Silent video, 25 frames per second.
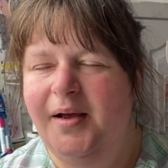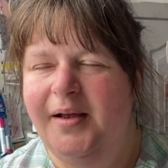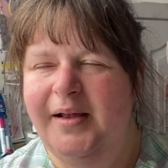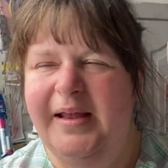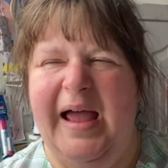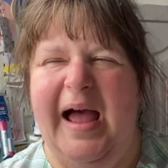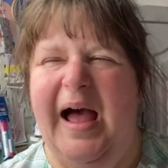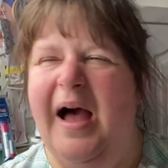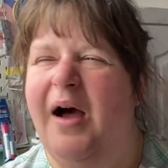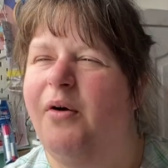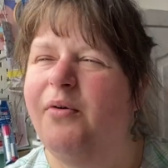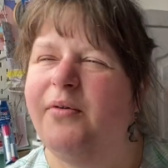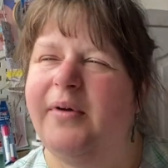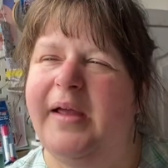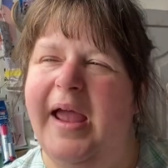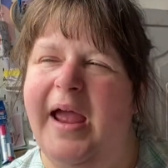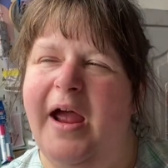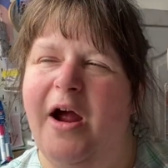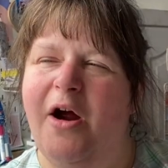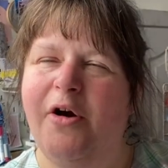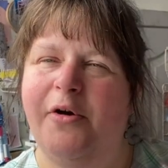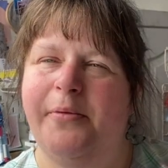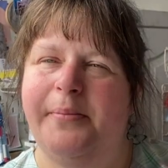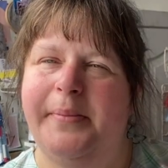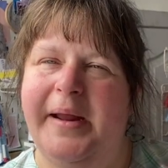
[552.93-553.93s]
yeah, I'll get
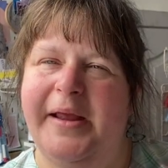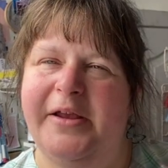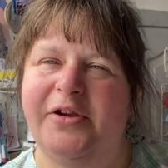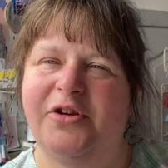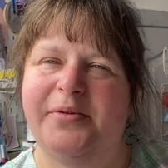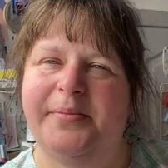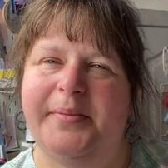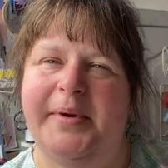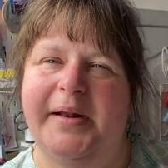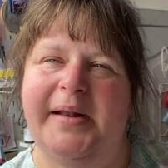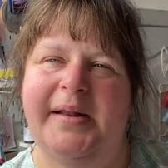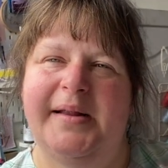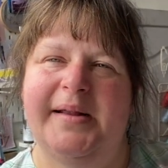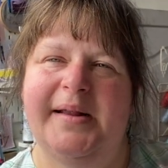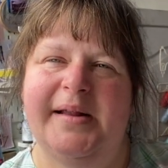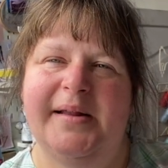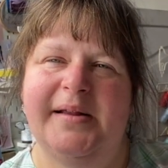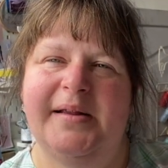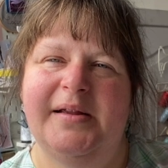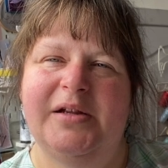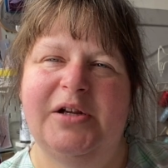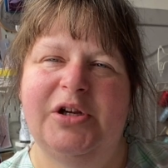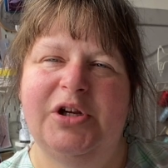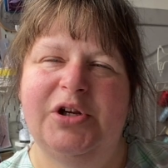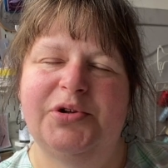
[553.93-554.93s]
her measurements
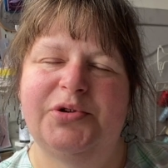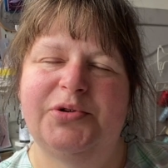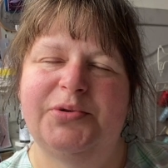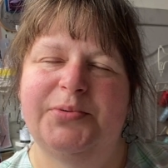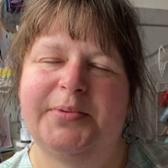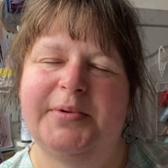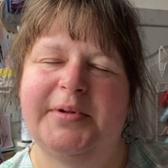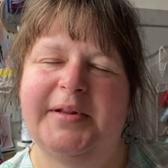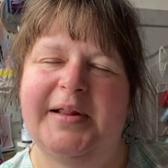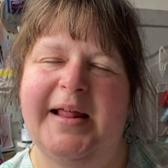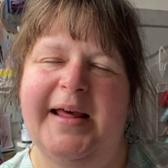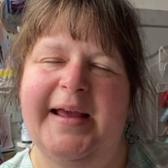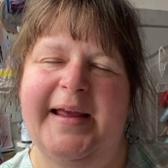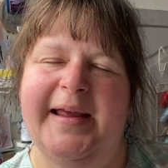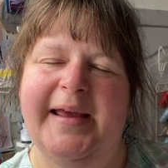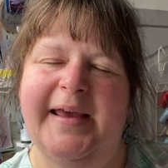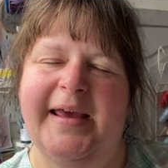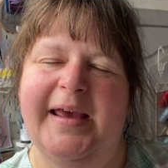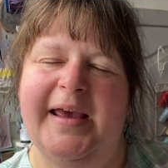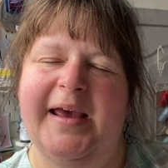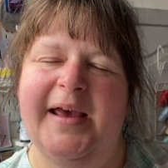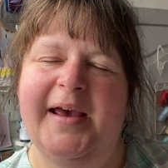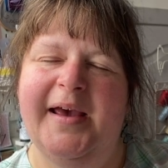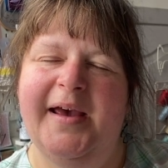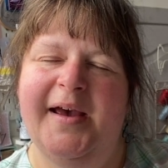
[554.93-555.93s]
and see if she would like
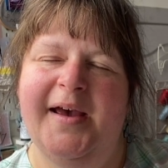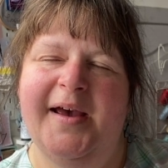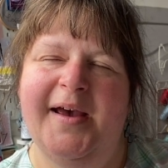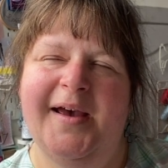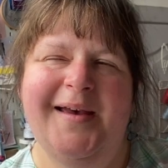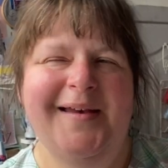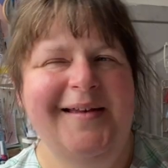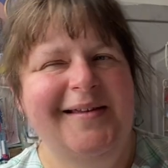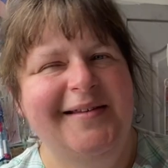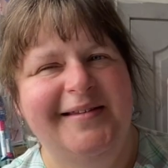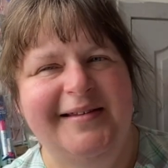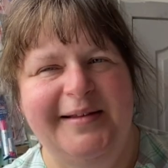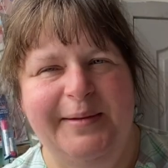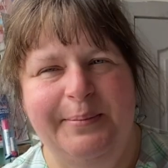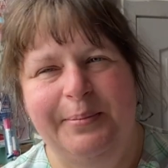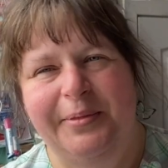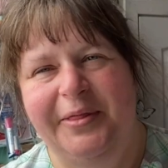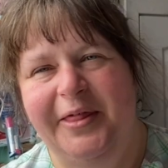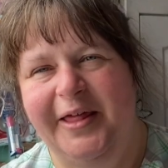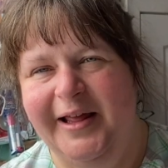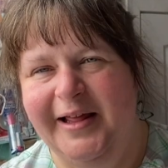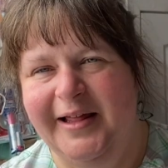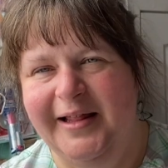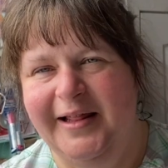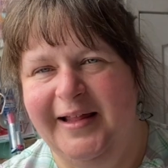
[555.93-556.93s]

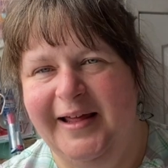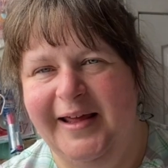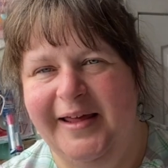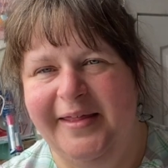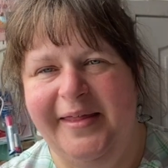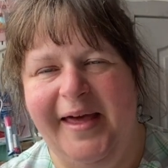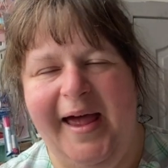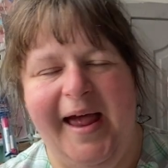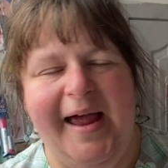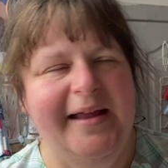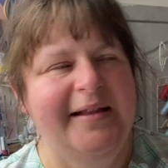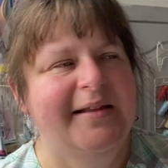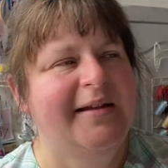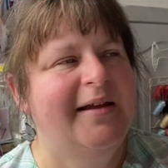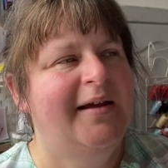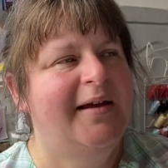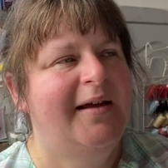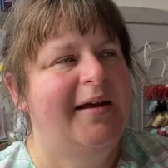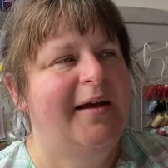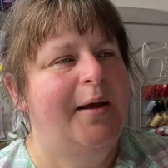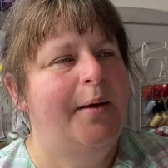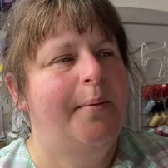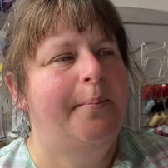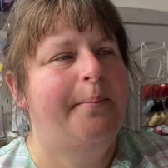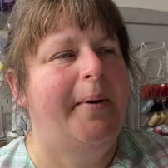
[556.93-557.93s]
something like that.
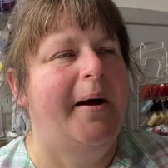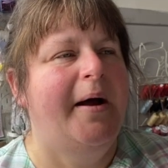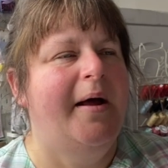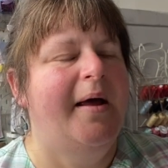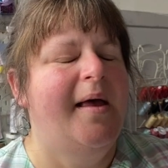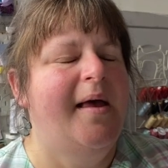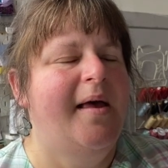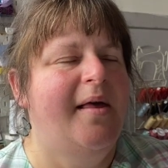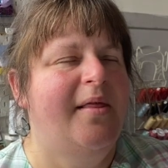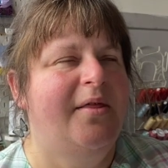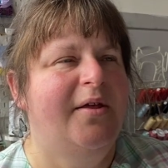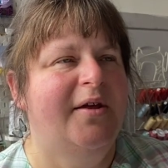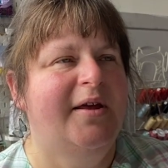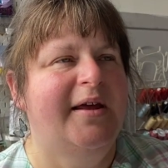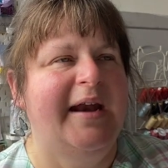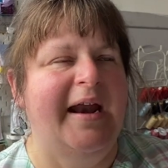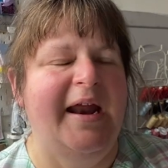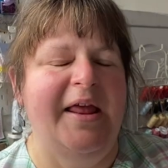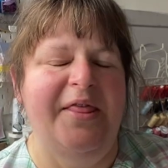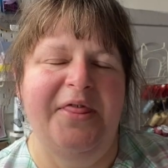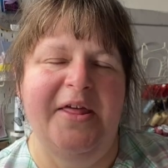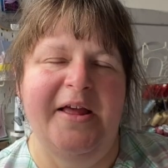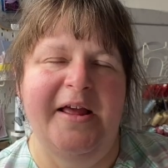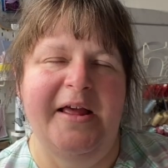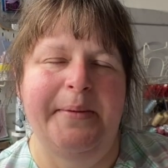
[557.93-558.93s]
But the
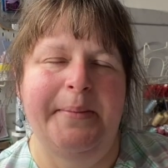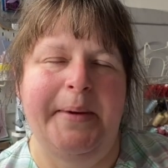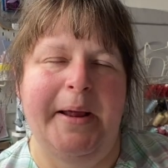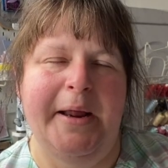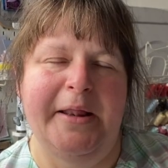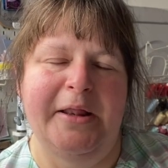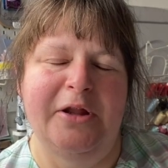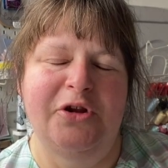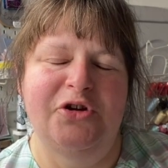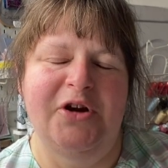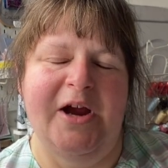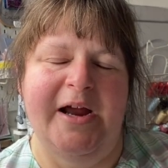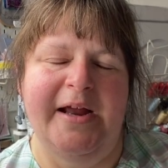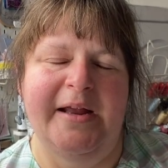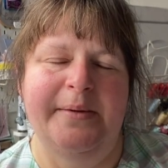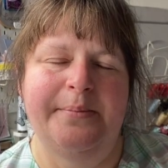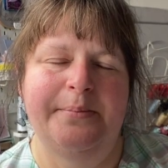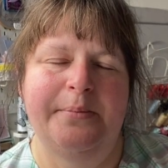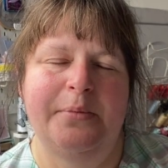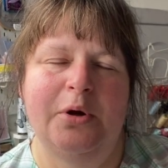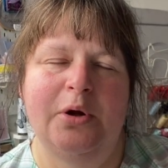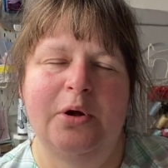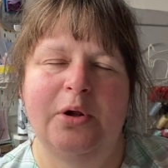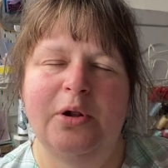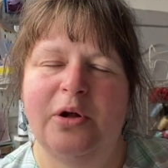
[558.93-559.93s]
great thing about the Jackson
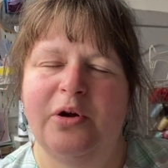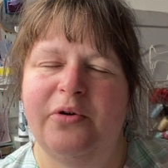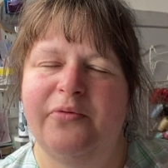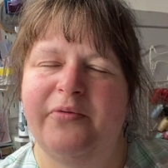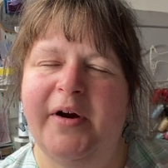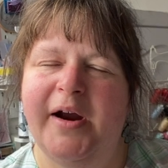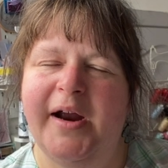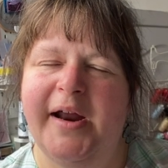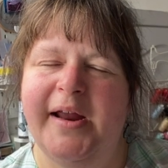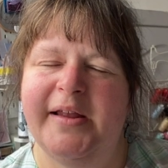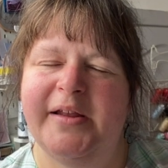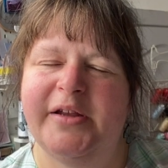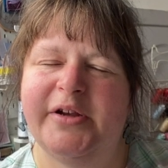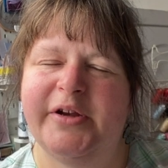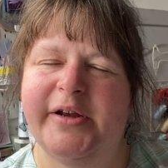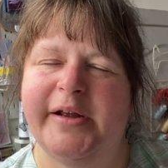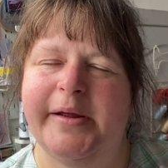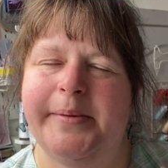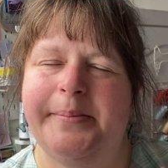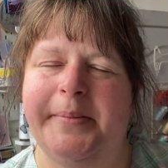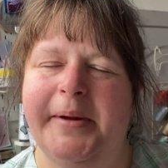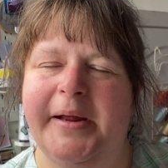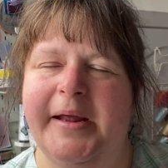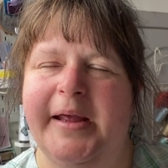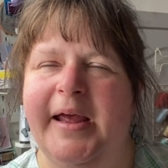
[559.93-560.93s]
pullover is you
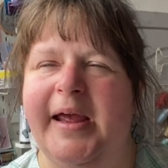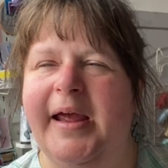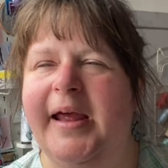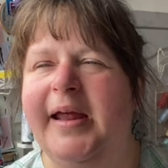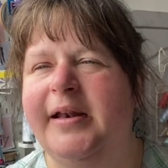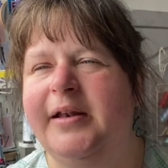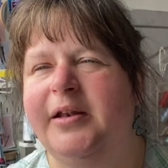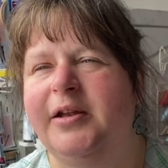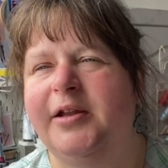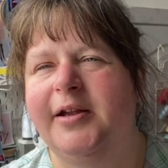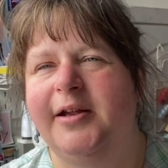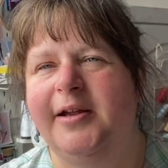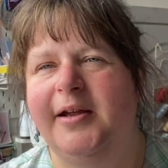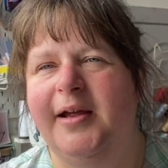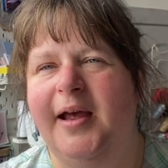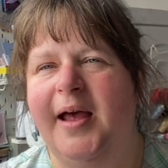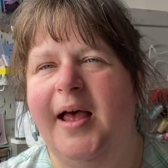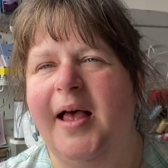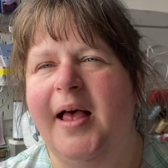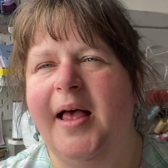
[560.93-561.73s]
can make it into